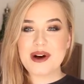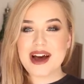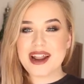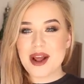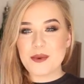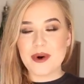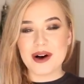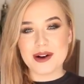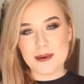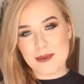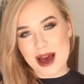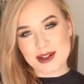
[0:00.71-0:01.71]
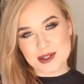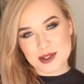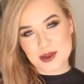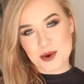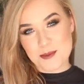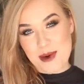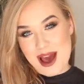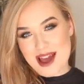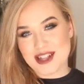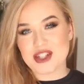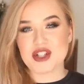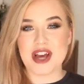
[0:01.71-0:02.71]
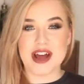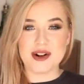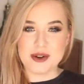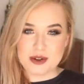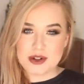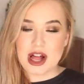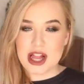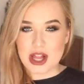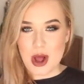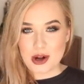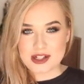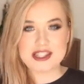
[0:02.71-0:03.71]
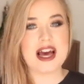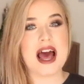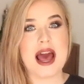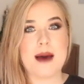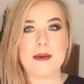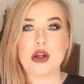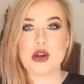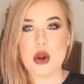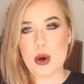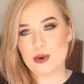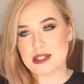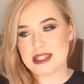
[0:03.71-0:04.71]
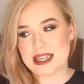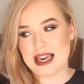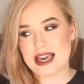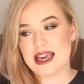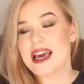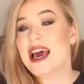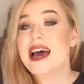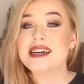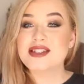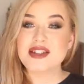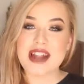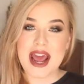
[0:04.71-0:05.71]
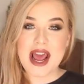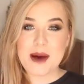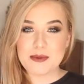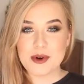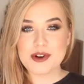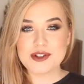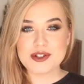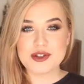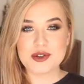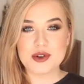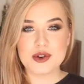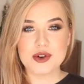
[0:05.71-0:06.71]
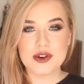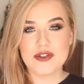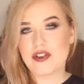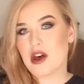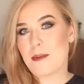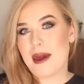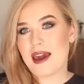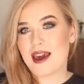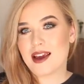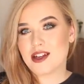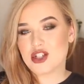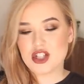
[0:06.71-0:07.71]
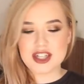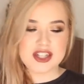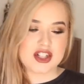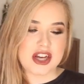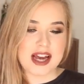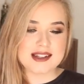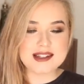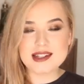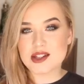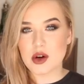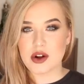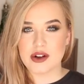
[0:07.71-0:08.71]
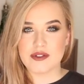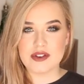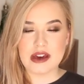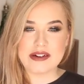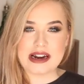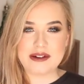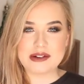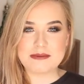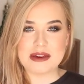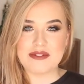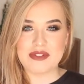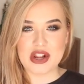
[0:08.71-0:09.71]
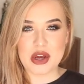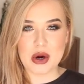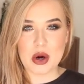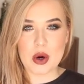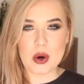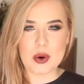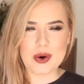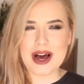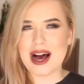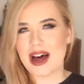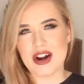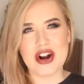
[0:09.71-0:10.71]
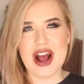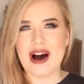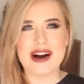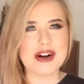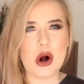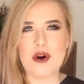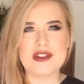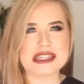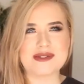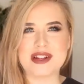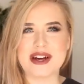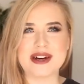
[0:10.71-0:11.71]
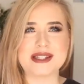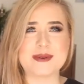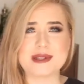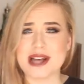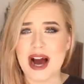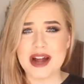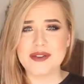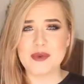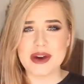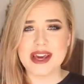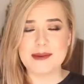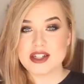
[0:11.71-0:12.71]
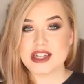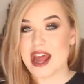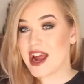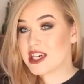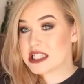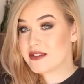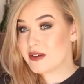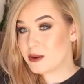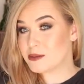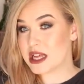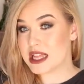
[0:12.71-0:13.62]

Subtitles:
everyone and welcome back to my channel. Long time no see. Today I'm going to film a chit chat sort of get ready with me video. I don't know how I got these videos, it was kind of weird. Today I just filmed